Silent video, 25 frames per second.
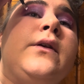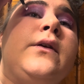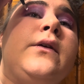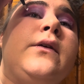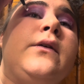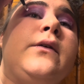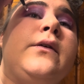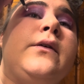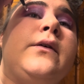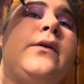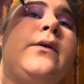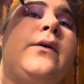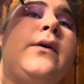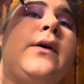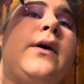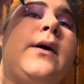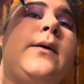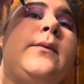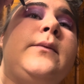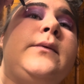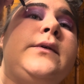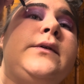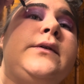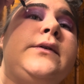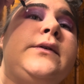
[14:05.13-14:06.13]
So
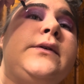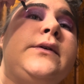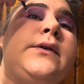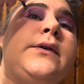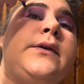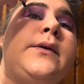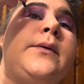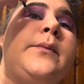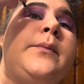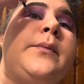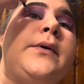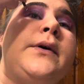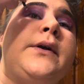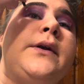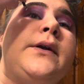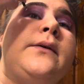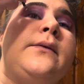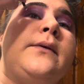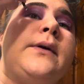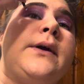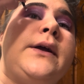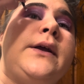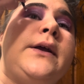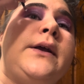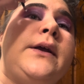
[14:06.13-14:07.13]
I'm just gonna put it
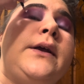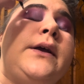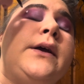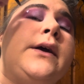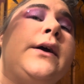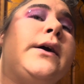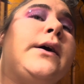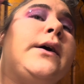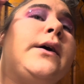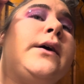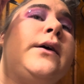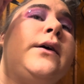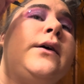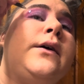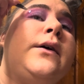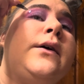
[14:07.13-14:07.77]
right here.